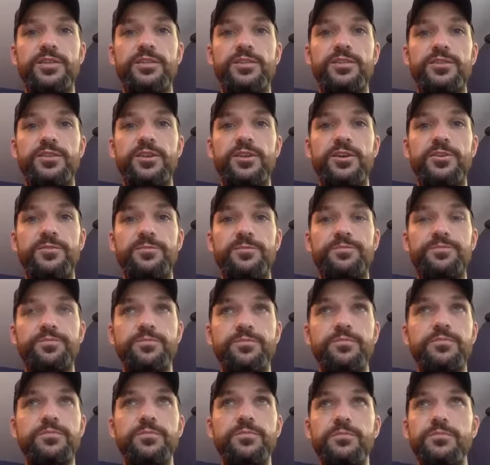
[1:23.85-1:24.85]
And so
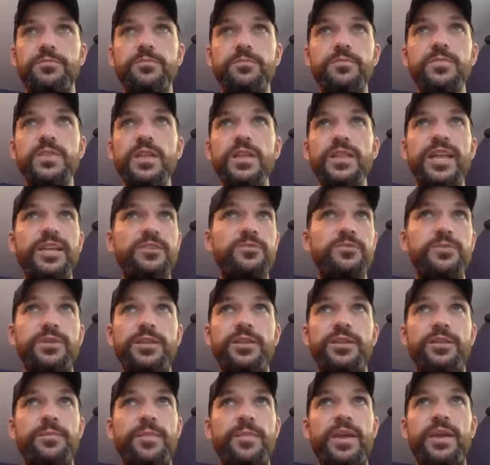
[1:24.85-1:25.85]
that's really
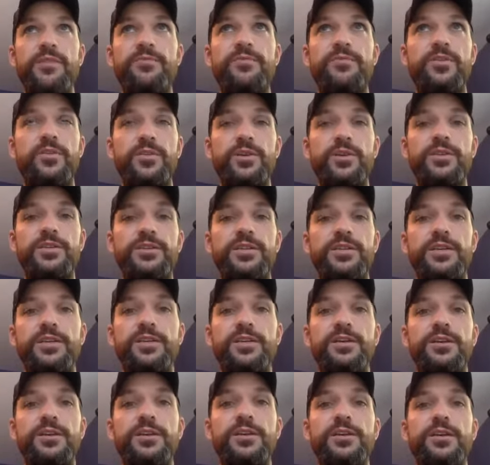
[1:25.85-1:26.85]
the main focus here